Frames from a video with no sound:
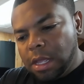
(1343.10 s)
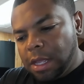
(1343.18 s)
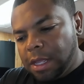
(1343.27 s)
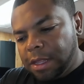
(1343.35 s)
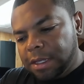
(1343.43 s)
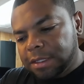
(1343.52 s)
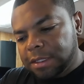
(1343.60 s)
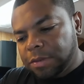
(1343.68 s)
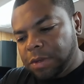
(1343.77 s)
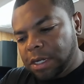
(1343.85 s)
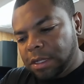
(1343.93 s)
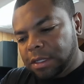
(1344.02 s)
This is
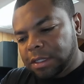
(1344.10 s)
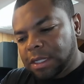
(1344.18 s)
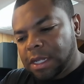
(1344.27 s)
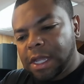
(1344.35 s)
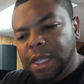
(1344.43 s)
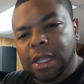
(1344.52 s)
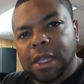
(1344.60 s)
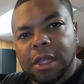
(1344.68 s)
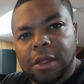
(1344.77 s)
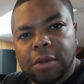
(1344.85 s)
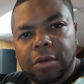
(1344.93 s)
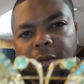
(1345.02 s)
what it looks like.
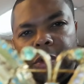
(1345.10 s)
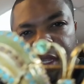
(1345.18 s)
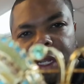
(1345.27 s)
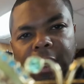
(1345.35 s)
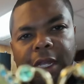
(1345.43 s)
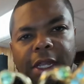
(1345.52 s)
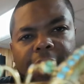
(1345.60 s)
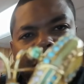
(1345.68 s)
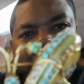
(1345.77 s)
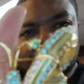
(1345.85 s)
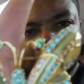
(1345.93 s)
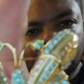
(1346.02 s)
Really
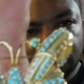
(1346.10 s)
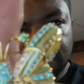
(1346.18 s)
nice.